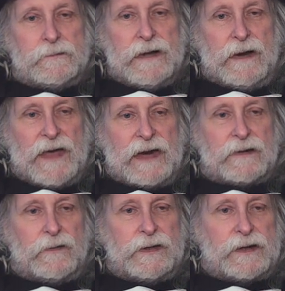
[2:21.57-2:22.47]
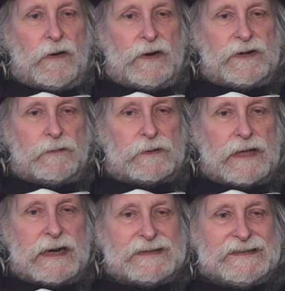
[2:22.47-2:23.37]
Now, I'm not going to go into a
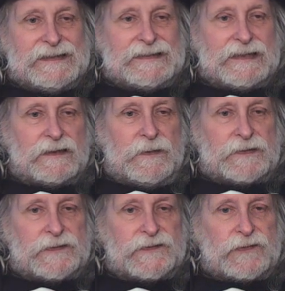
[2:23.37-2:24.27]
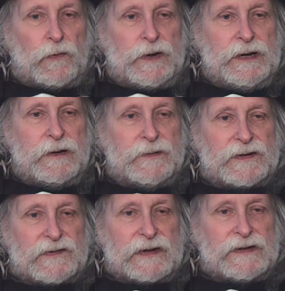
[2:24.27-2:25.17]
lot of detail about the story here
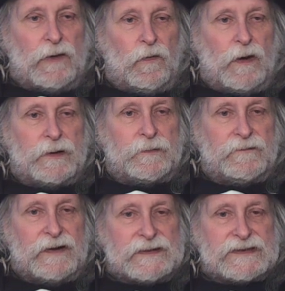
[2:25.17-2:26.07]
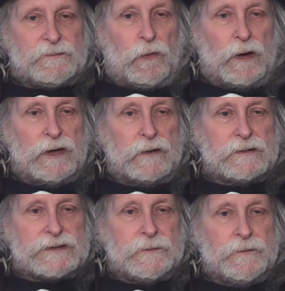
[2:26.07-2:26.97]
because I don't want to provide
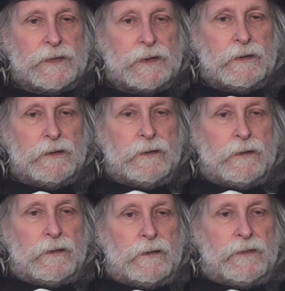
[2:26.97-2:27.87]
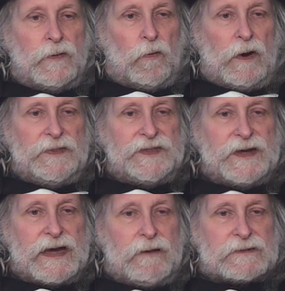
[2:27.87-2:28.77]
spoilers. The one
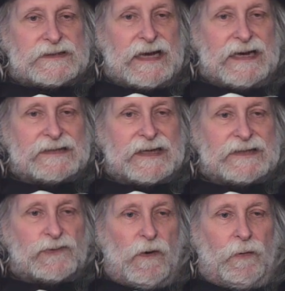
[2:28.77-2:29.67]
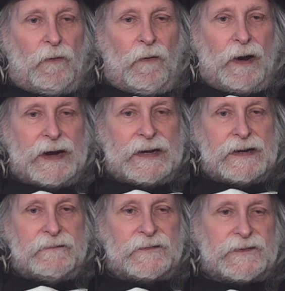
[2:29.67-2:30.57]
thing I will say is that to a point,
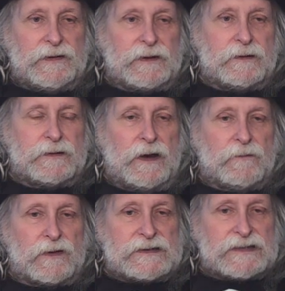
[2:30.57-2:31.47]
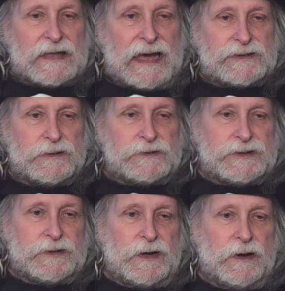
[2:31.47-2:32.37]
if you've seen a good number of
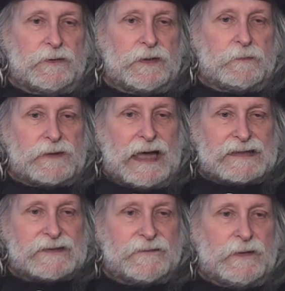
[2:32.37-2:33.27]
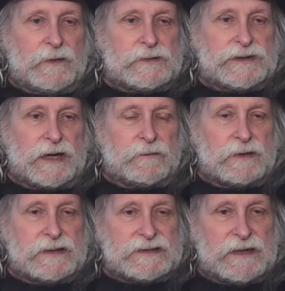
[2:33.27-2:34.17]
slashers, you know that the plots of them are
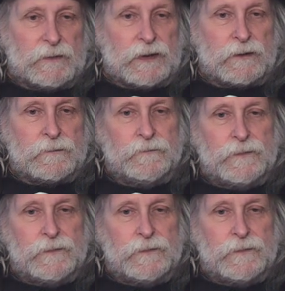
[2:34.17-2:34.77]
generally similar.